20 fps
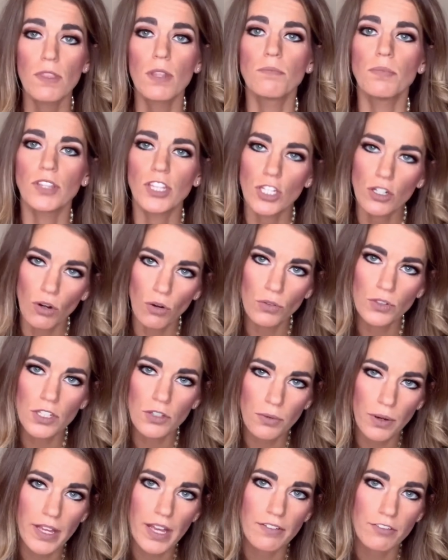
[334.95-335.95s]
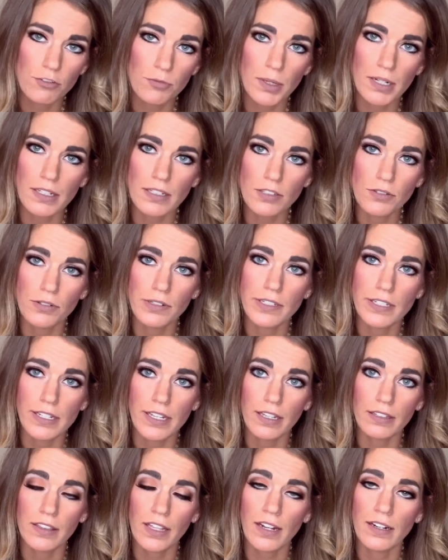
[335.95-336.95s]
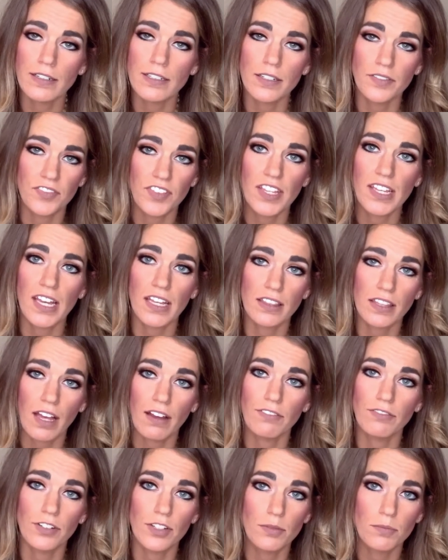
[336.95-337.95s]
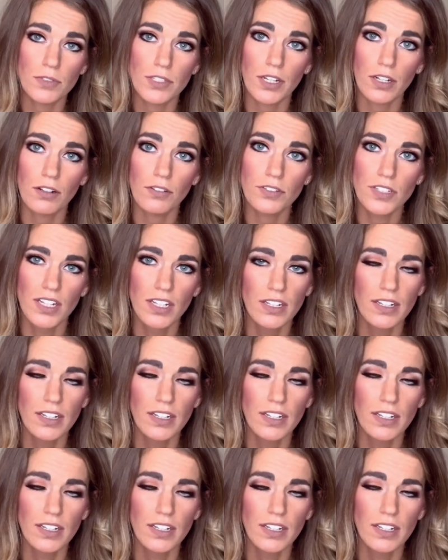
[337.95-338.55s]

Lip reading: But the only way everybody is going to get that is if they get that for themselves.